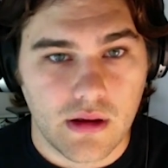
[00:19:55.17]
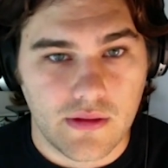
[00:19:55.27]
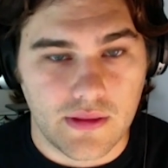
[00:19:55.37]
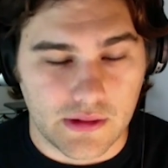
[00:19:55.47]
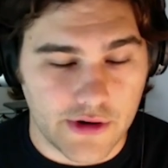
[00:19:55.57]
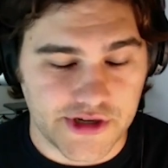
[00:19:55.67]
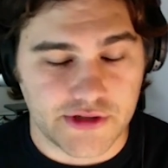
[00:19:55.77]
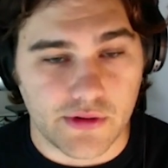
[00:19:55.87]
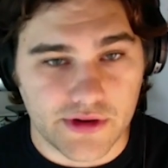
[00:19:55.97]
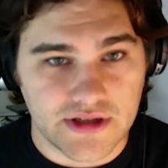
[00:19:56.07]
the largest
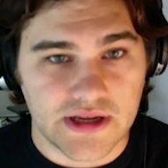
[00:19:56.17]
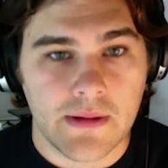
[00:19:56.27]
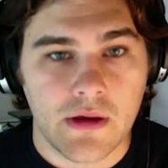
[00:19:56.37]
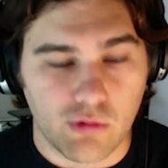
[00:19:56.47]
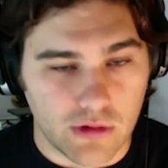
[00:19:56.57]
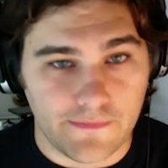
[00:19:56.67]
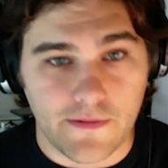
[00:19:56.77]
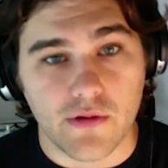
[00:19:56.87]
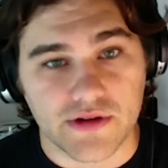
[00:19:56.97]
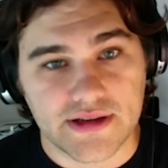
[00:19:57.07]
holders, will
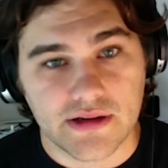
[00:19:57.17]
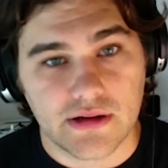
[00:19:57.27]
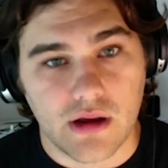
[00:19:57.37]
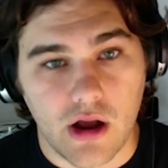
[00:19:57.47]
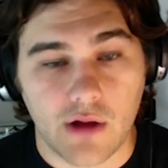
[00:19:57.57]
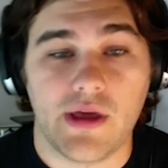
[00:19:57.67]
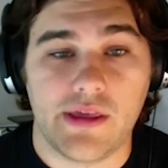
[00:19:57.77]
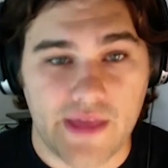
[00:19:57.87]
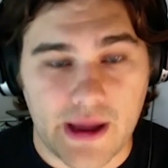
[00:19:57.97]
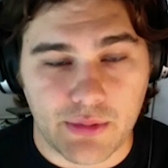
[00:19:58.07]
vote on
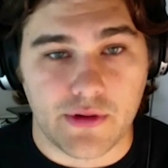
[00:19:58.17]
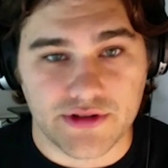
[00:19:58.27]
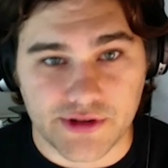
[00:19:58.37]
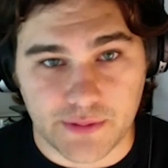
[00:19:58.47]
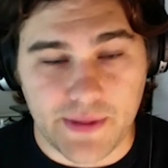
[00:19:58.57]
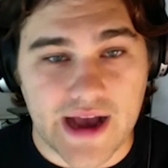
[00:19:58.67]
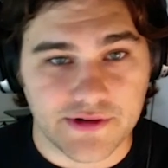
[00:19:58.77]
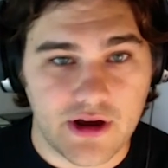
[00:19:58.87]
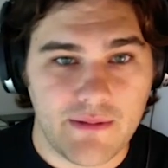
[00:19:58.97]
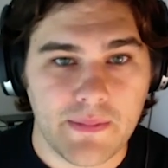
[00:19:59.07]
whether that proposal should pass
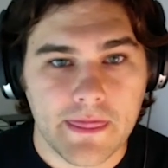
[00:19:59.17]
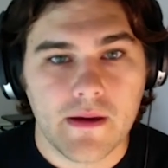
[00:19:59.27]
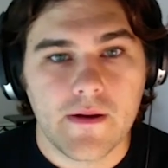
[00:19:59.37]
or not.